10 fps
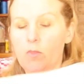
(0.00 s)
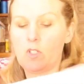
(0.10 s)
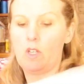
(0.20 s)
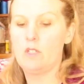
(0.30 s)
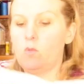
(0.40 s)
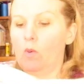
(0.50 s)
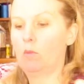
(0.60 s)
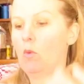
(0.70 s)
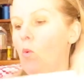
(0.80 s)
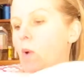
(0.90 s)
So that's
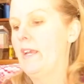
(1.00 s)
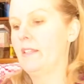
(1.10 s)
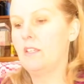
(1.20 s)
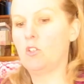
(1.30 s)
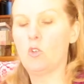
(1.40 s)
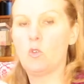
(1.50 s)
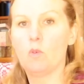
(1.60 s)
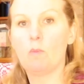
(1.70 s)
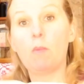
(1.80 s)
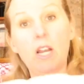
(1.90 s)
one more way that
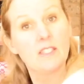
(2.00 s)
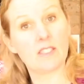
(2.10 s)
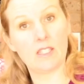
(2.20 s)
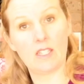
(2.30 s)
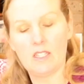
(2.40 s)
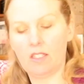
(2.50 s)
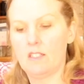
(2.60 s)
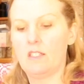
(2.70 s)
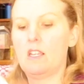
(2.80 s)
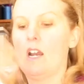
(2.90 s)
you might see
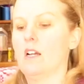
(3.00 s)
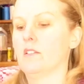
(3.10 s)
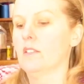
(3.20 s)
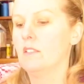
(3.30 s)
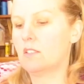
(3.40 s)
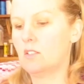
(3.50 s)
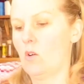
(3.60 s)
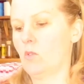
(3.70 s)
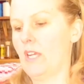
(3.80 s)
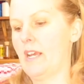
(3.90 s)
knitting yarn
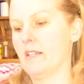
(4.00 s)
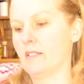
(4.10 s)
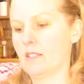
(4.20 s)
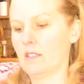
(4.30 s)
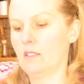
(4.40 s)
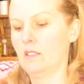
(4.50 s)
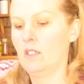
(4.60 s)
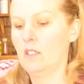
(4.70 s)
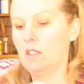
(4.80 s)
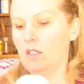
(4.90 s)
sold as.
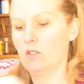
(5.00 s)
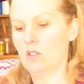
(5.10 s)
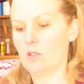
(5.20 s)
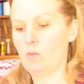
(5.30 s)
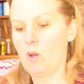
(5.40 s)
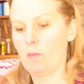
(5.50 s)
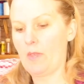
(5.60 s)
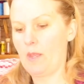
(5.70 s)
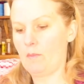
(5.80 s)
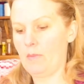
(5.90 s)
Let's
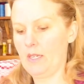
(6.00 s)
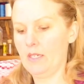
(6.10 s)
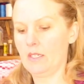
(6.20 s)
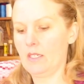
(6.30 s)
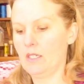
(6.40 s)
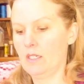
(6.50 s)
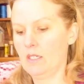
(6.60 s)
pop that back.